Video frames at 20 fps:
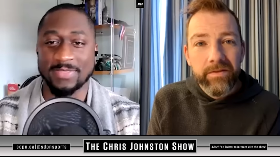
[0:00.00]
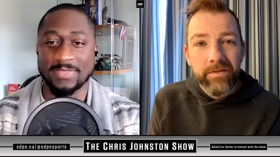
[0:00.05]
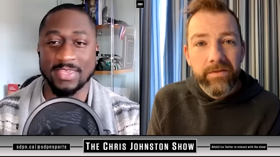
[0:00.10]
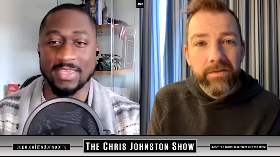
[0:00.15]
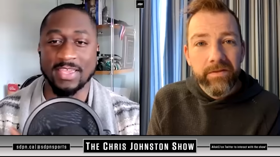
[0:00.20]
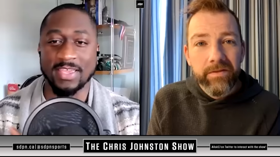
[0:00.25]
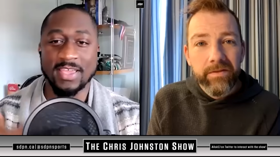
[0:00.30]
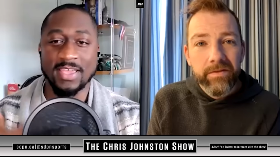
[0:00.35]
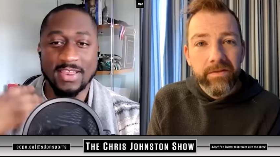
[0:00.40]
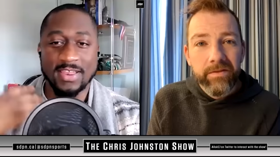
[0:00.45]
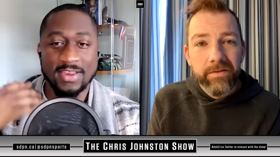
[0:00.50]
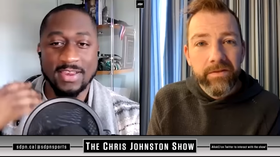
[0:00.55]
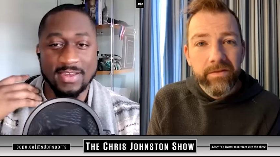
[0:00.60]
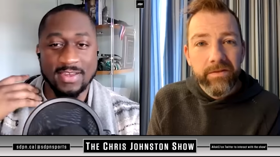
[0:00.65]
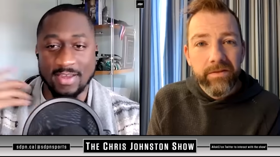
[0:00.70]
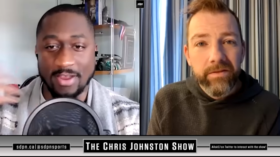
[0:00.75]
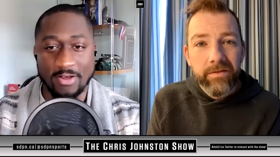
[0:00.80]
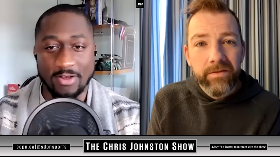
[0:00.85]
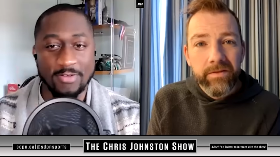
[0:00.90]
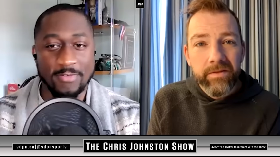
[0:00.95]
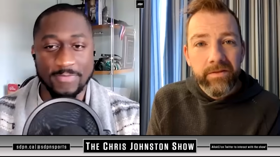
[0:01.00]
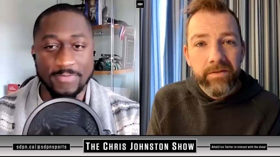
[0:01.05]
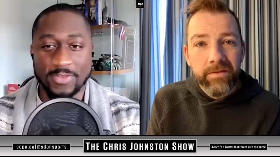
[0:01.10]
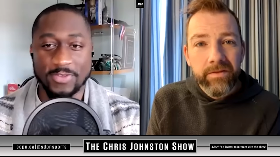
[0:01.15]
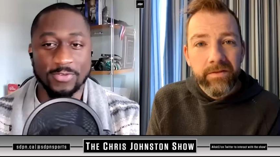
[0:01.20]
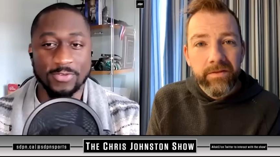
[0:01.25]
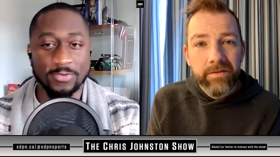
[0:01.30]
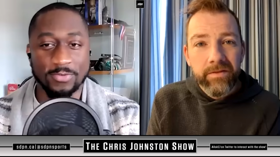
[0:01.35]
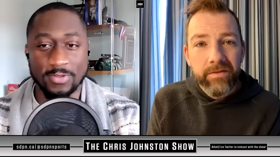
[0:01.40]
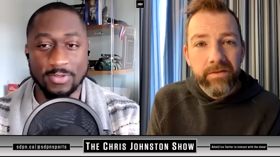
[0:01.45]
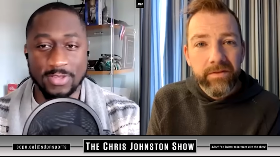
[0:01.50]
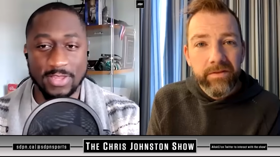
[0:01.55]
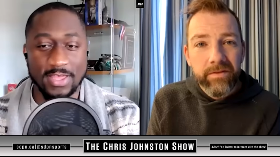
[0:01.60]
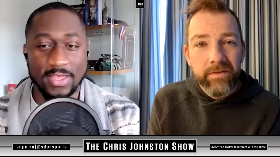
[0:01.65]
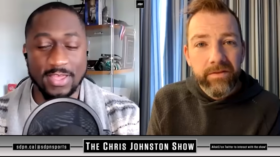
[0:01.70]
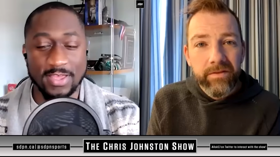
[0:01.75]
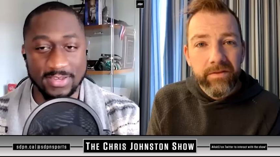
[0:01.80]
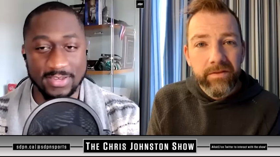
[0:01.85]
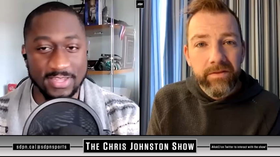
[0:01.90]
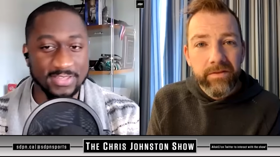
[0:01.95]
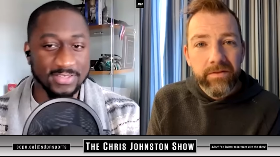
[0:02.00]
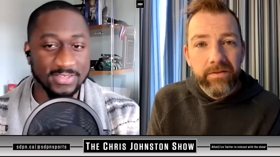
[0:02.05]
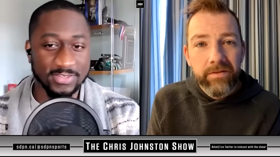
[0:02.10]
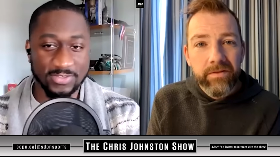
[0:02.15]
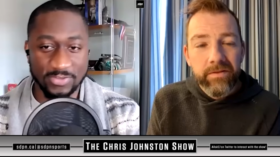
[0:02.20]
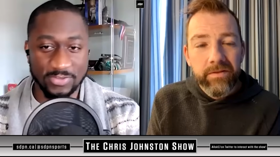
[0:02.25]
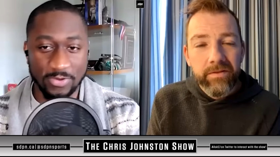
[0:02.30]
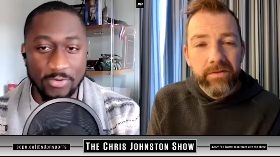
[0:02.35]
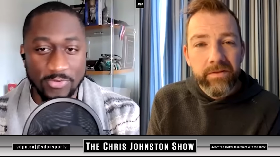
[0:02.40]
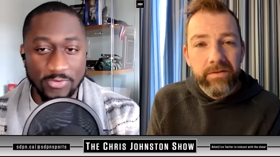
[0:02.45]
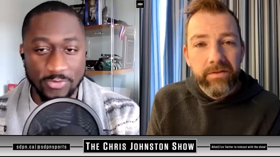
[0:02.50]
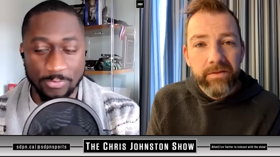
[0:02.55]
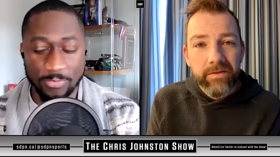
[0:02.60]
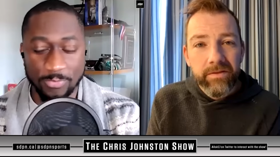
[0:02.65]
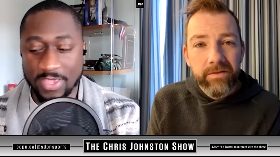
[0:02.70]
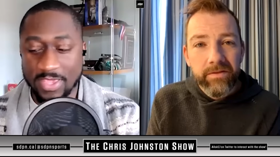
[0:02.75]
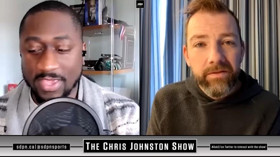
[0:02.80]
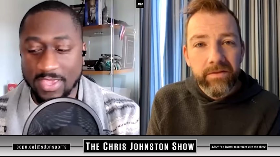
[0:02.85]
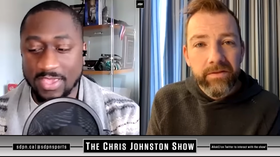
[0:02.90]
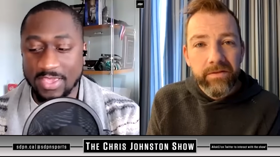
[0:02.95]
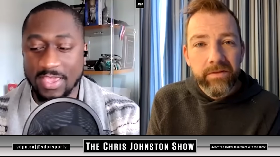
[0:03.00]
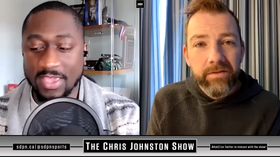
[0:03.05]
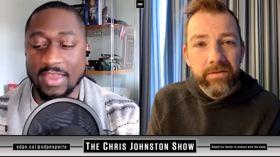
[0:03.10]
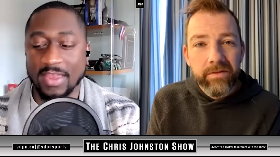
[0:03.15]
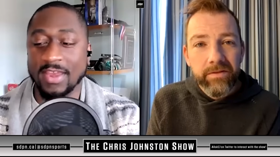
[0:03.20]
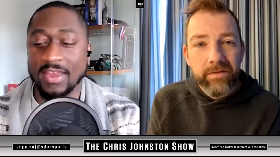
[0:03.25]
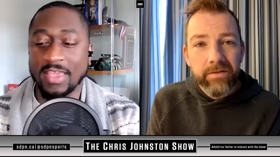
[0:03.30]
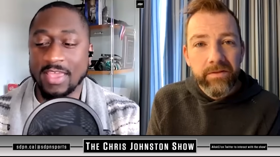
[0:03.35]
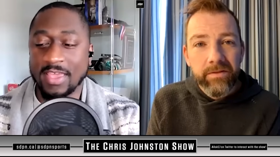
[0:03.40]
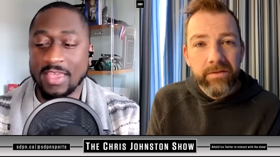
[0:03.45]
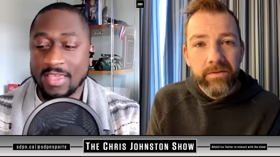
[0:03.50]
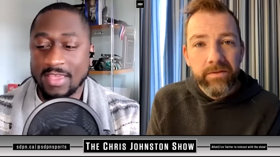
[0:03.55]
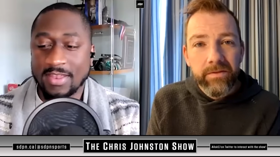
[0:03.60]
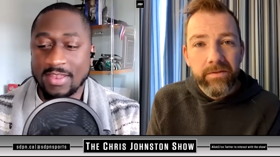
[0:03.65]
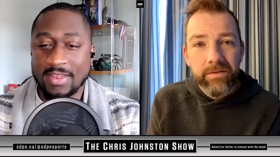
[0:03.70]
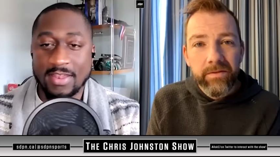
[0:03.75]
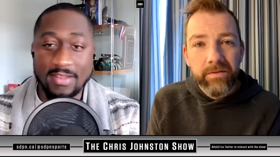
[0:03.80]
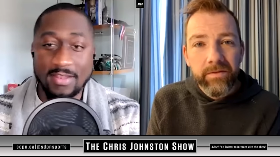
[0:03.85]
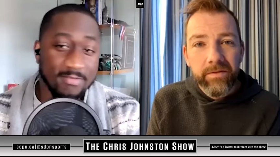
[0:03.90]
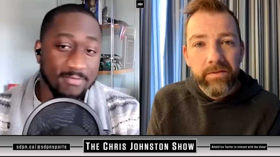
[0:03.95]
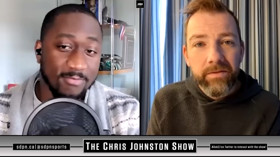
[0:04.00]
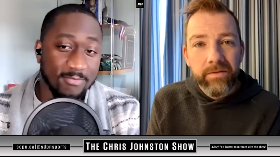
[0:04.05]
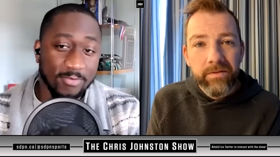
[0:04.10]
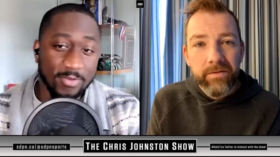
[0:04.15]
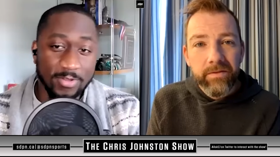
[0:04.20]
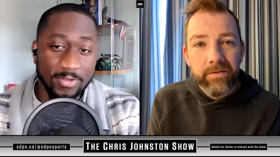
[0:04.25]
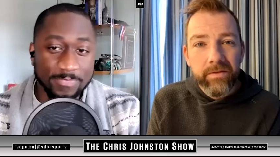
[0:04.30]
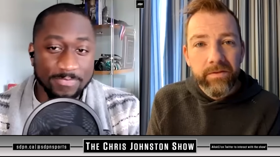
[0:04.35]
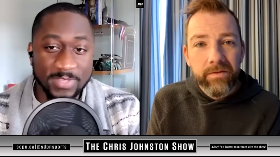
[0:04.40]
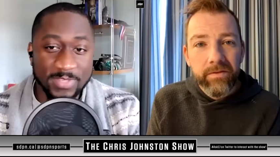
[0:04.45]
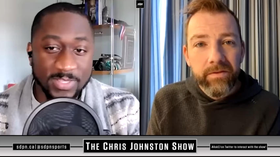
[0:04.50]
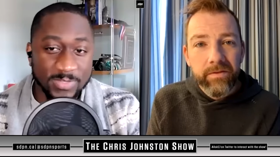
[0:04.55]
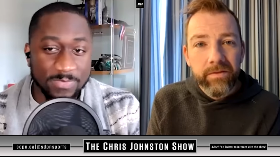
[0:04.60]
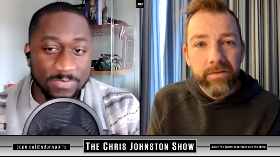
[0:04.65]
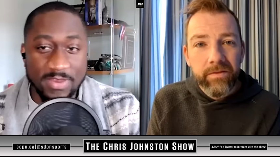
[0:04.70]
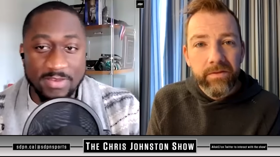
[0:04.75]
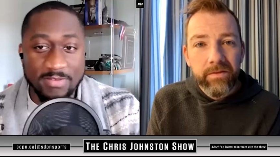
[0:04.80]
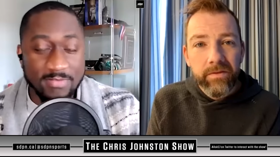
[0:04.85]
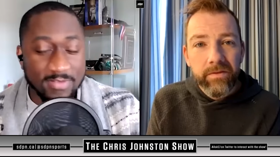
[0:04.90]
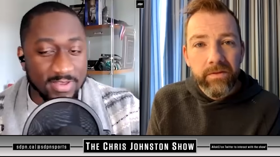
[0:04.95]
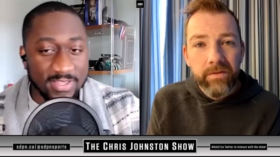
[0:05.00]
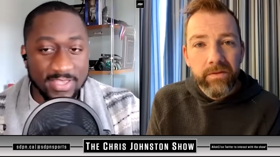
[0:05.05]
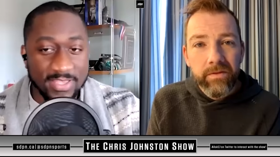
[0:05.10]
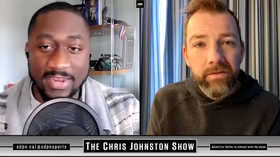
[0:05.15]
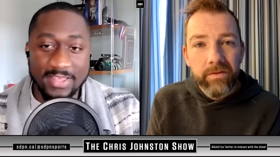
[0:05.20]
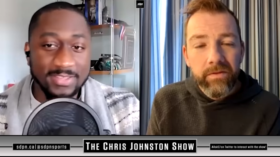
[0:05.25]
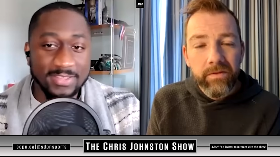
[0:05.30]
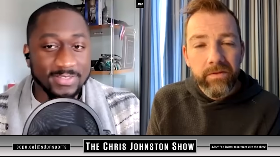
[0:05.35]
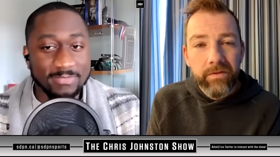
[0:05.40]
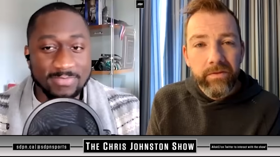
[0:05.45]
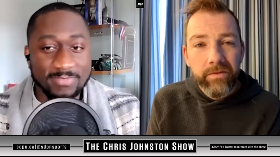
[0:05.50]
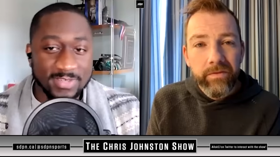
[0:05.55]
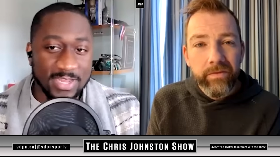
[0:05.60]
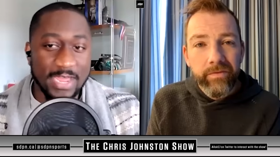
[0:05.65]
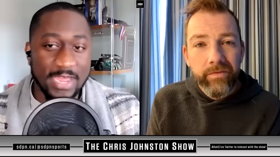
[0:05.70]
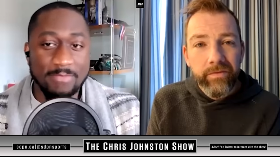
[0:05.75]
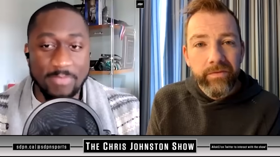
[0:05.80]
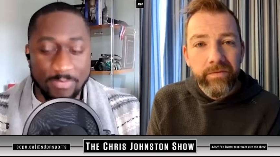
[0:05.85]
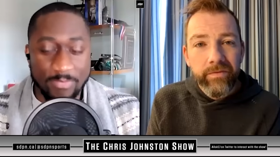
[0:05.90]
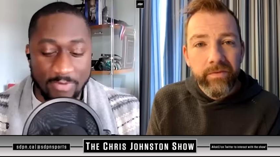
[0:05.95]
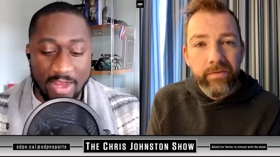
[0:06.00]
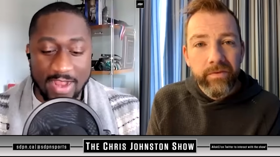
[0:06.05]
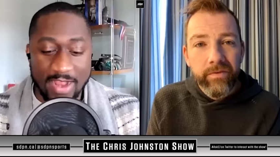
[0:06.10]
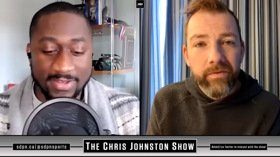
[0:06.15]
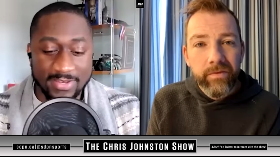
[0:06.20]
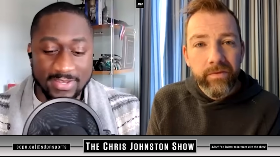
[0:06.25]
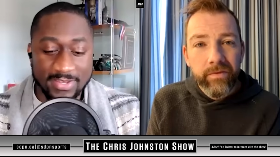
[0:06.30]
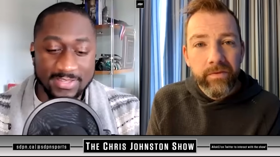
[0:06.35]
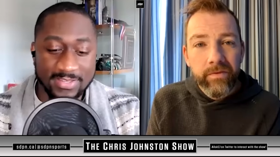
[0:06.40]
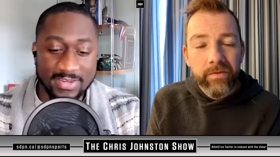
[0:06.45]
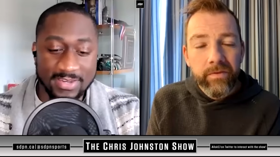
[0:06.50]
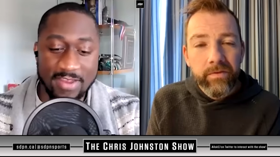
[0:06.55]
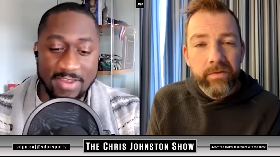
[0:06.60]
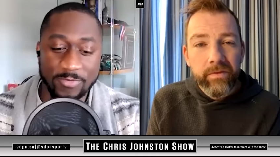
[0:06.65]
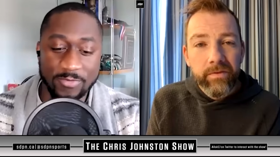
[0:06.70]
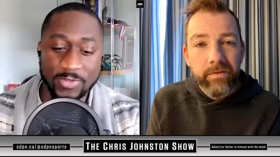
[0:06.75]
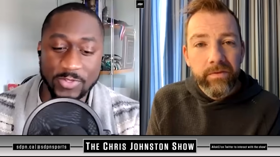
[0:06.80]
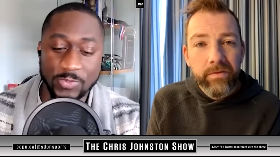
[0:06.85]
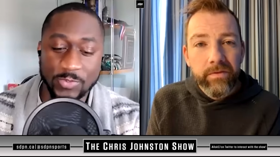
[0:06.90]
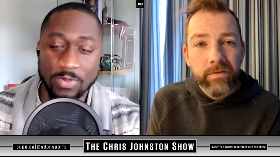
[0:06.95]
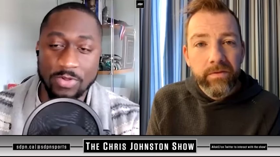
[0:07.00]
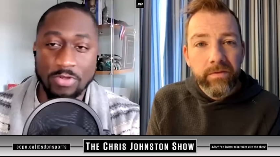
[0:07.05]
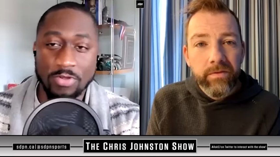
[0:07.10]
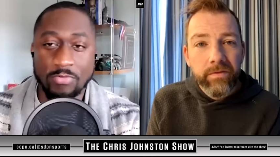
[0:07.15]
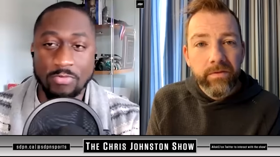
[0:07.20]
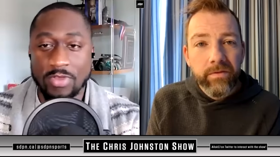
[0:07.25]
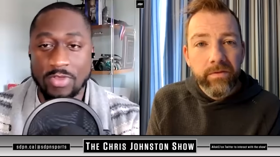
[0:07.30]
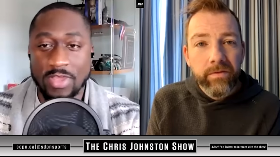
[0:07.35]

Speaker 1: the artificial uh, disc surgery, and well, he's been getting some time to practice, and everyone's wondering, well,